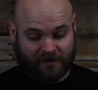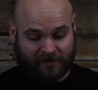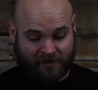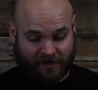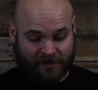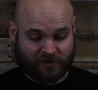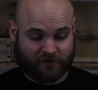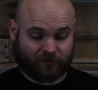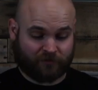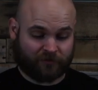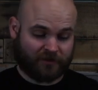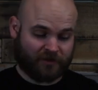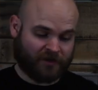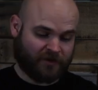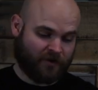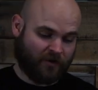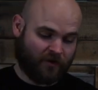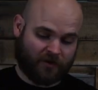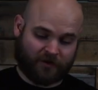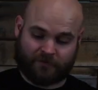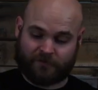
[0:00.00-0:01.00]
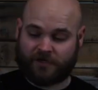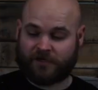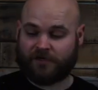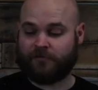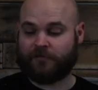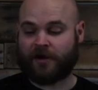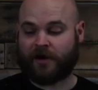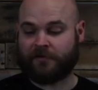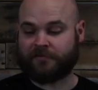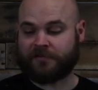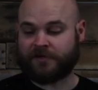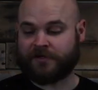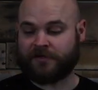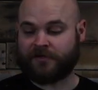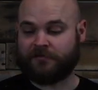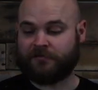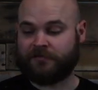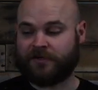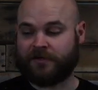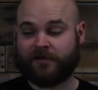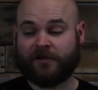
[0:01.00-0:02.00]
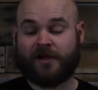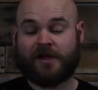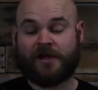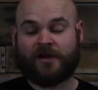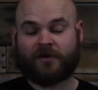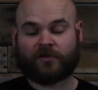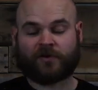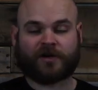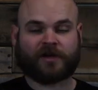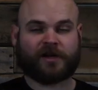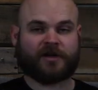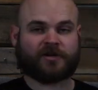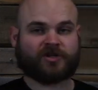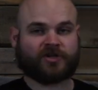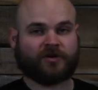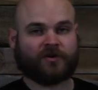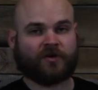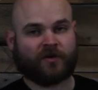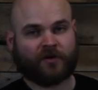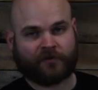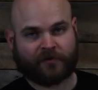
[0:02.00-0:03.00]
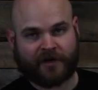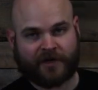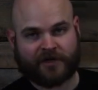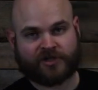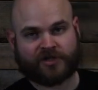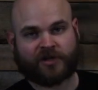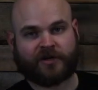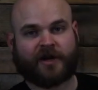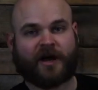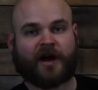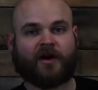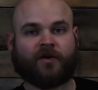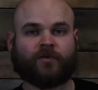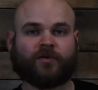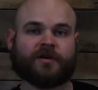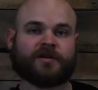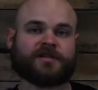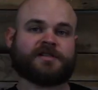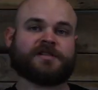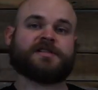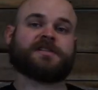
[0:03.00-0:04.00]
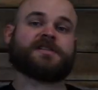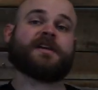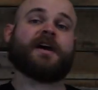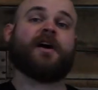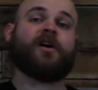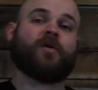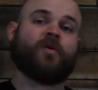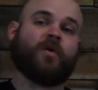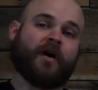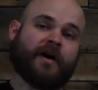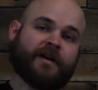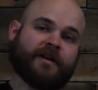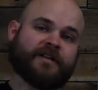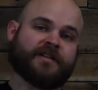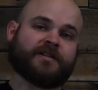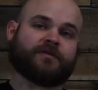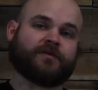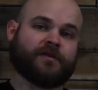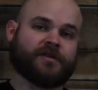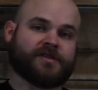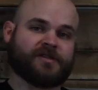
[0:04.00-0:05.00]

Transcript: that's really hard to beat in my opinion. But we're going to go shoot it on the range, show you how it works, and see how quiet it is for